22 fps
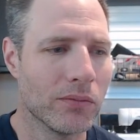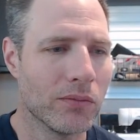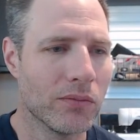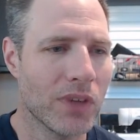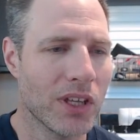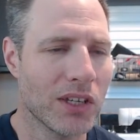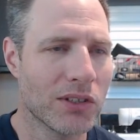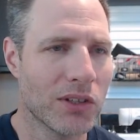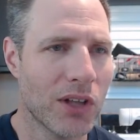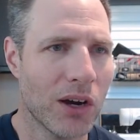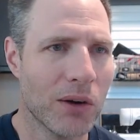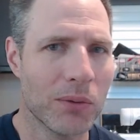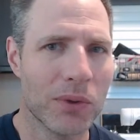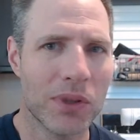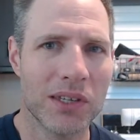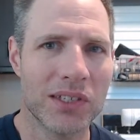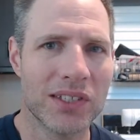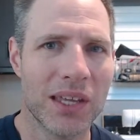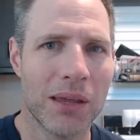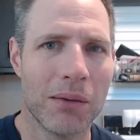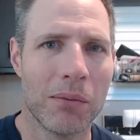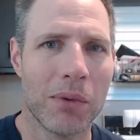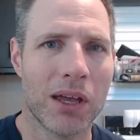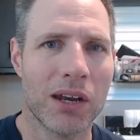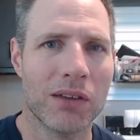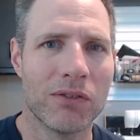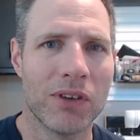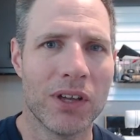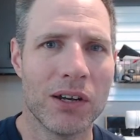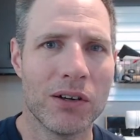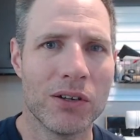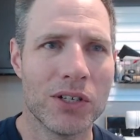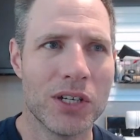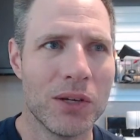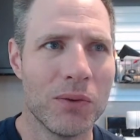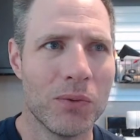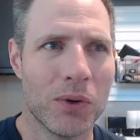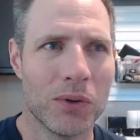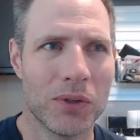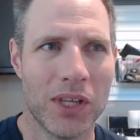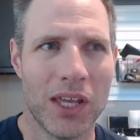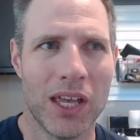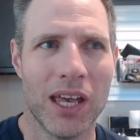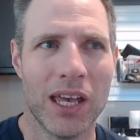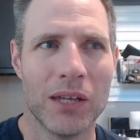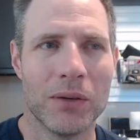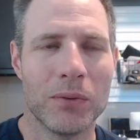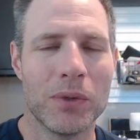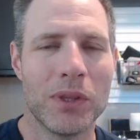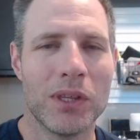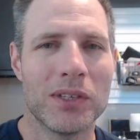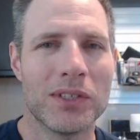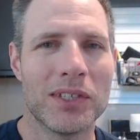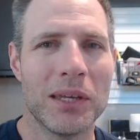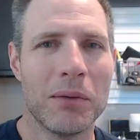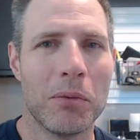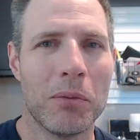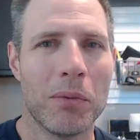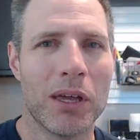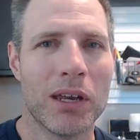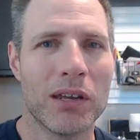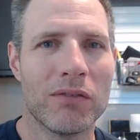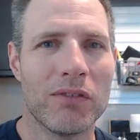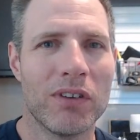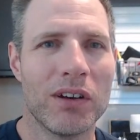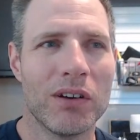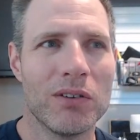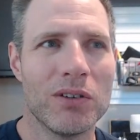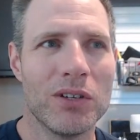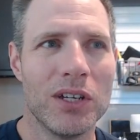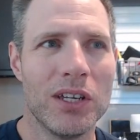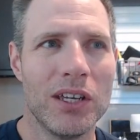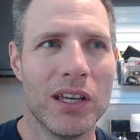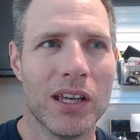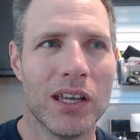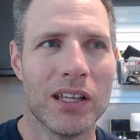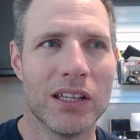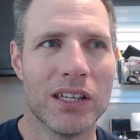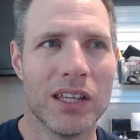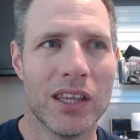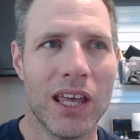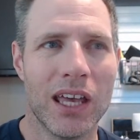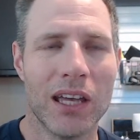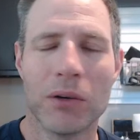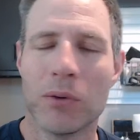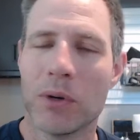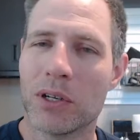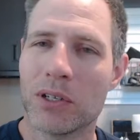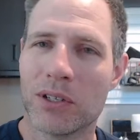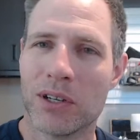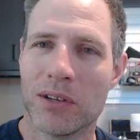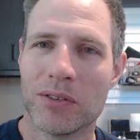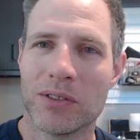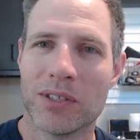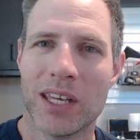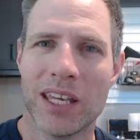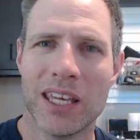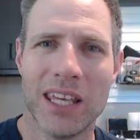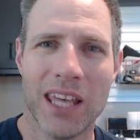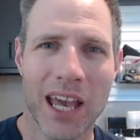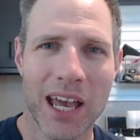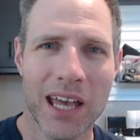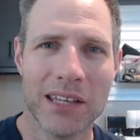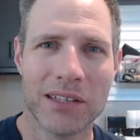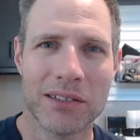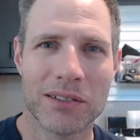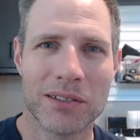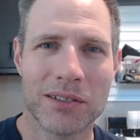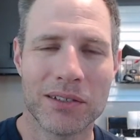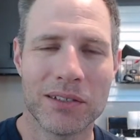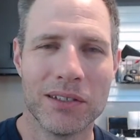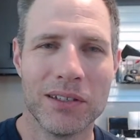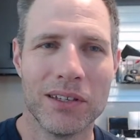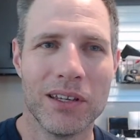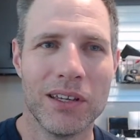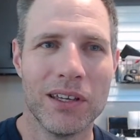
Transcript: They start with the same amount of energy, won't they end with the same amount of energy? And to that question, I'd say yes.